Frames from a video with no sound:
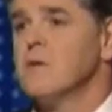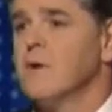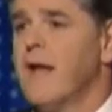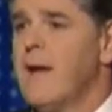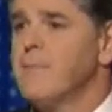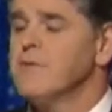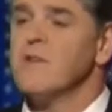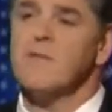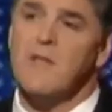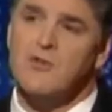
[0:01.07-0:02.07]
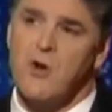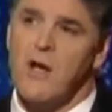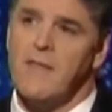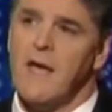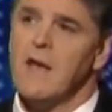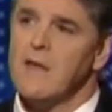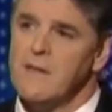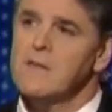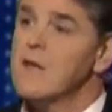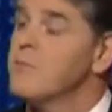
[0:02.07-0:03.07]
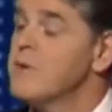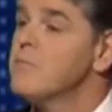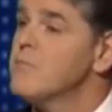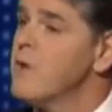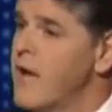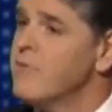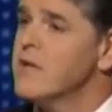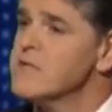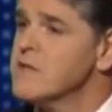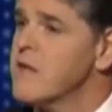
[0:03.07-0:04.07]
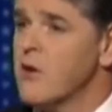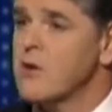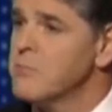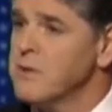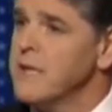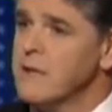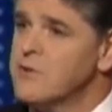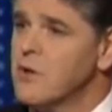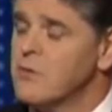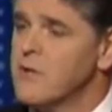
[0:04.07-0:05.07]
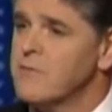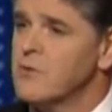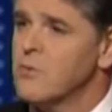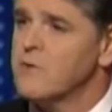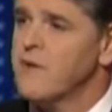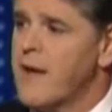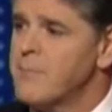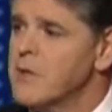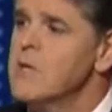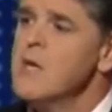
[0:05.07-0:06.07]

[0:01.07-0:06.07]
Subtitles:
See what happens, and if they try that, I think that'll be evidence that they are completely tone deaf to what's happened.